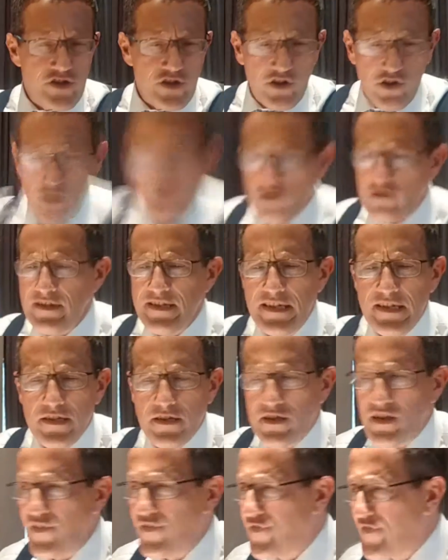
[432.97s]
to security,
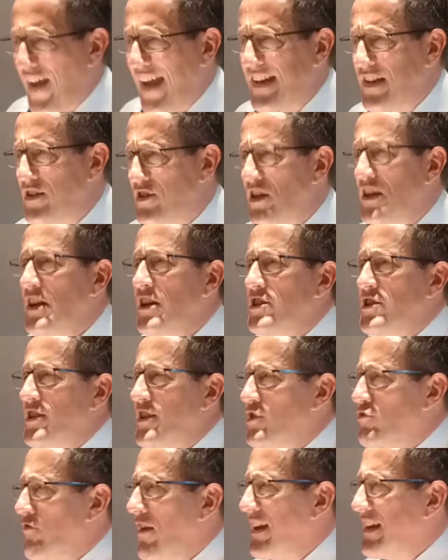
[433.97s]
to defense, to
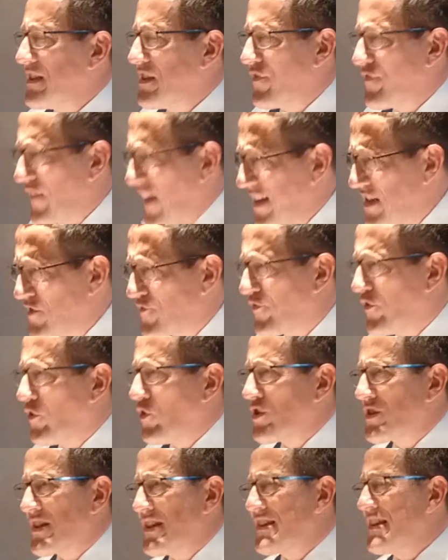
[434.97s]
the Israeli Defense
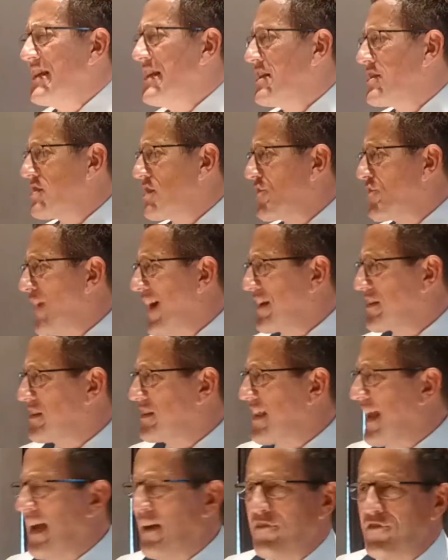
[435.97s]
Forces, to the fact
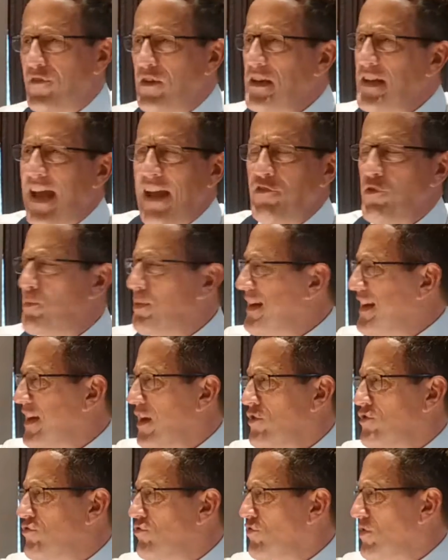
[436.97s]
that they have everybody
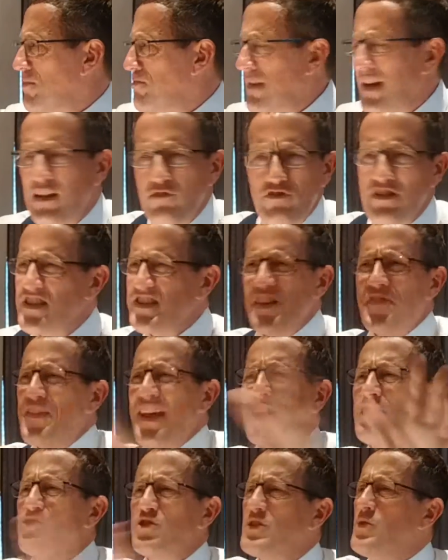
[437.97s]
goes through the military. There's a
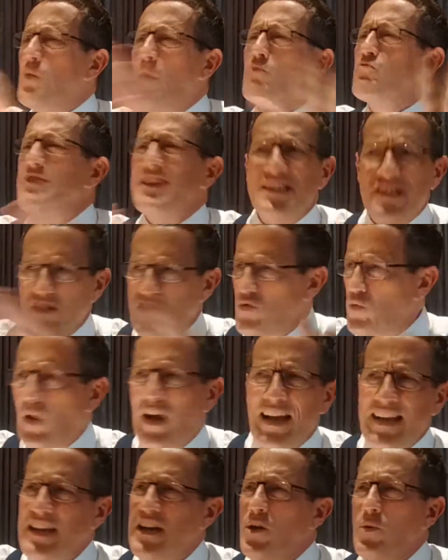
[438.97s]
thousand and one reasons
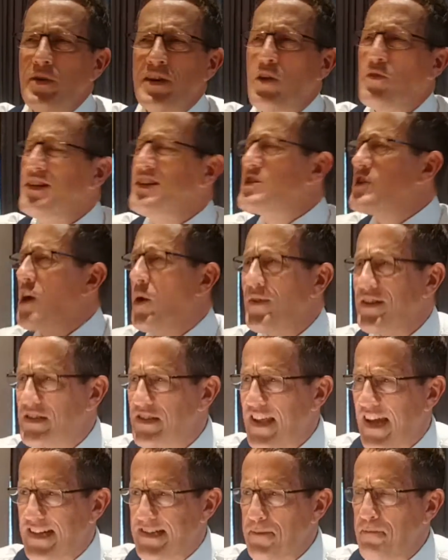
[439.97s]
why. We don't need to go
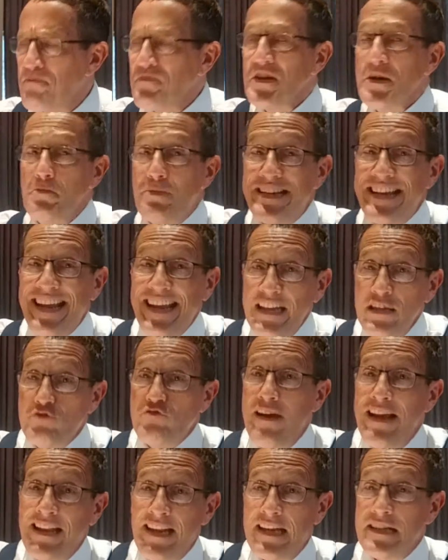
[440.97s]
into that. But
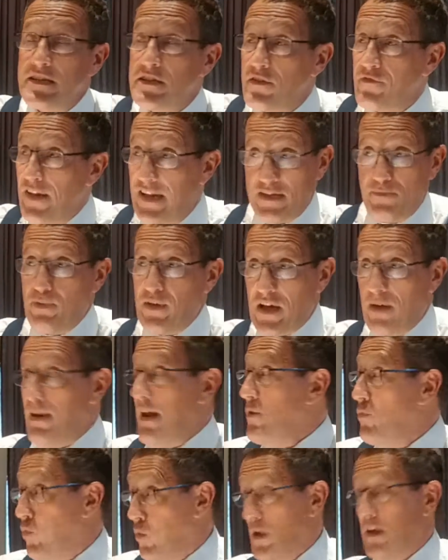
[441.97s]
Israel has, has become
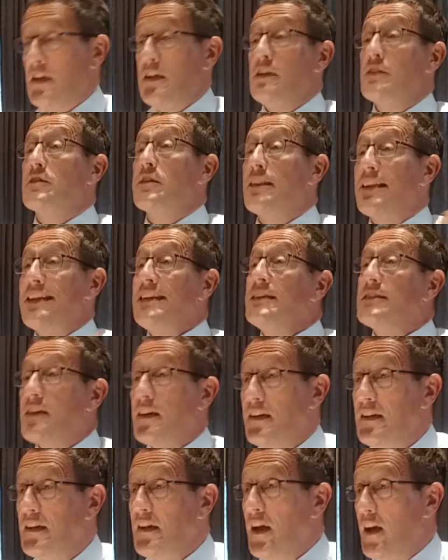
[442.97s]
a world
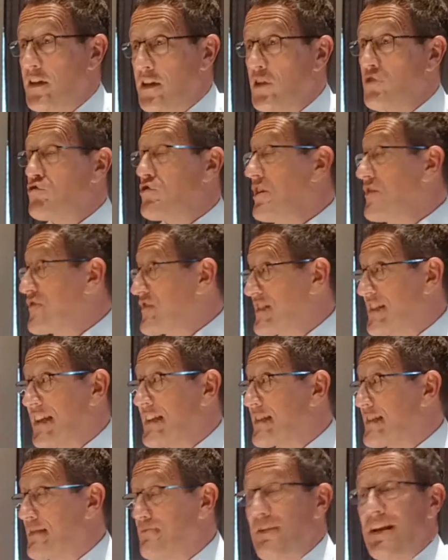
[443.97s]
leader. A country of
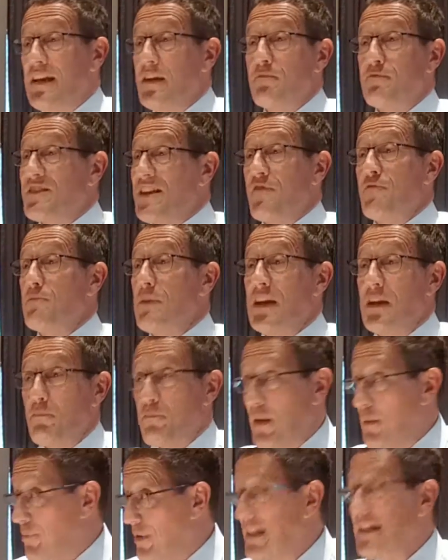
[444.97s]
six million, seven
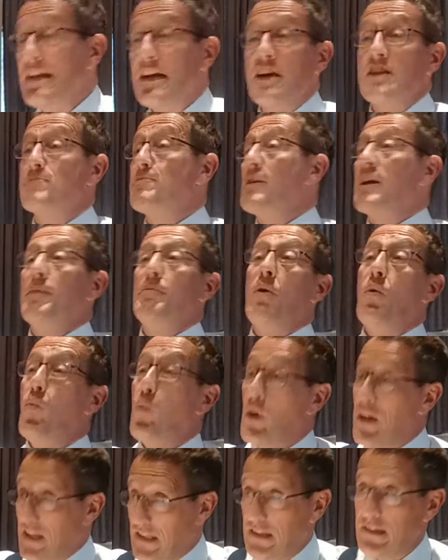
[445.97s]
million people has become a
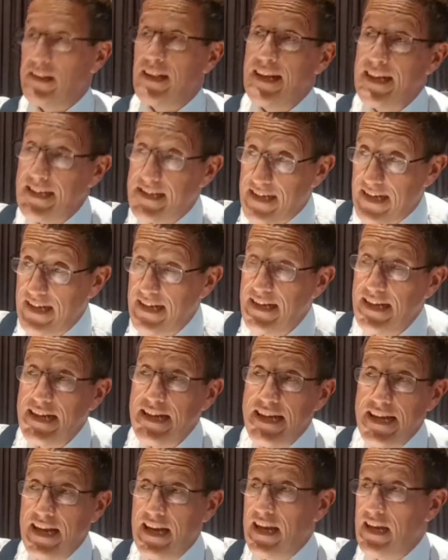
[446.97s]
world leader
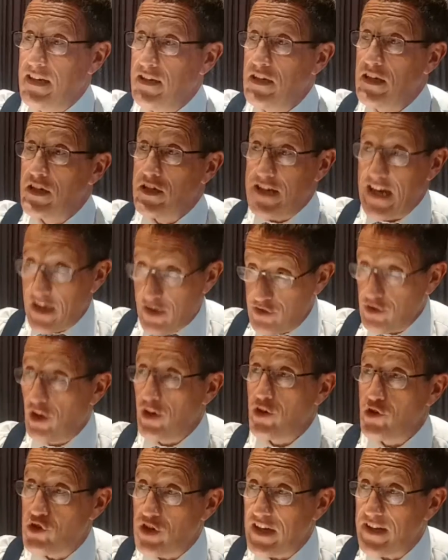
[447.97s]
in
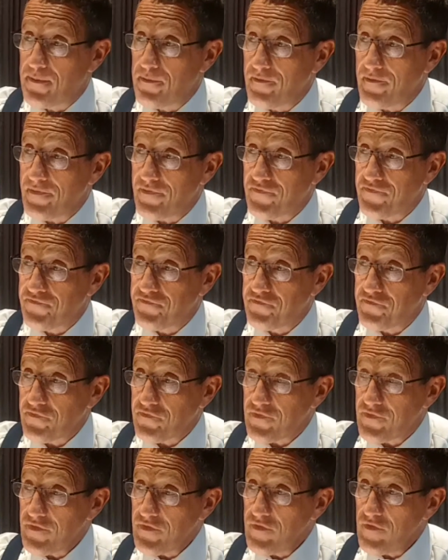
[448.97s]
technology
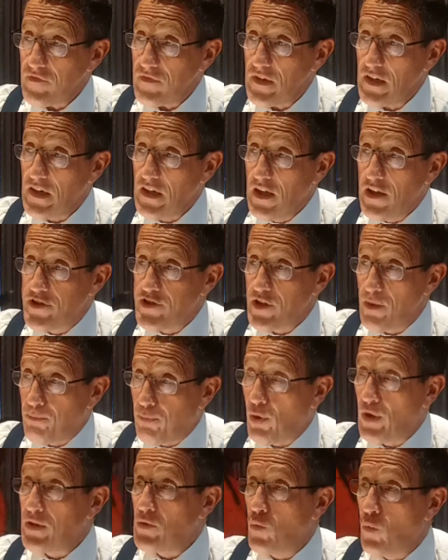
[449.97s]
to the
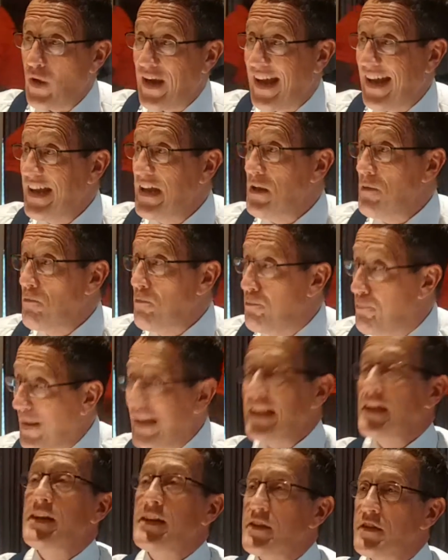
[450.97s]
point where
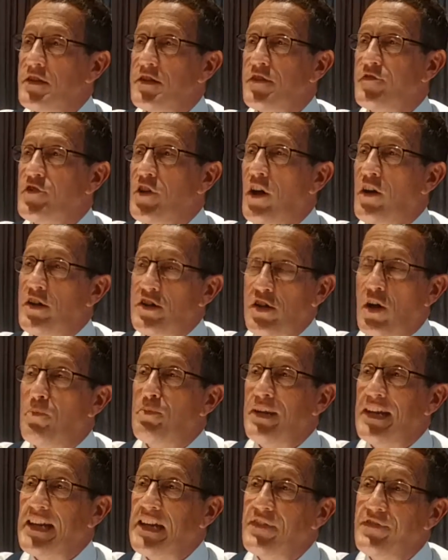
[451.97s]
billions of dollars are
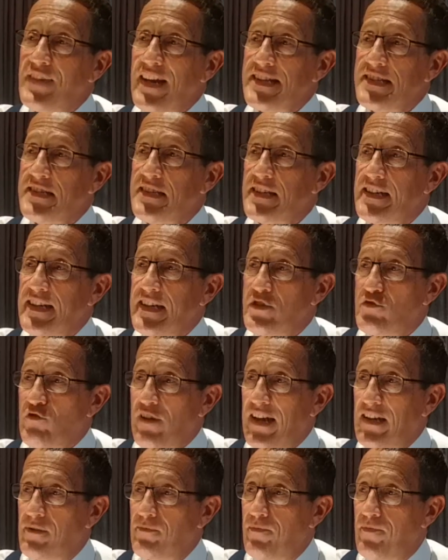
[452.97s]
being invested in
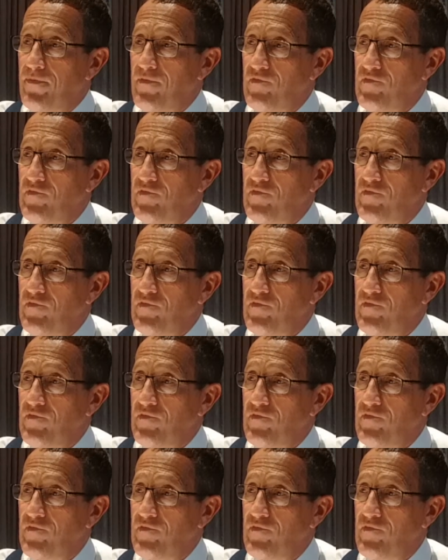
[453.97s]
Israel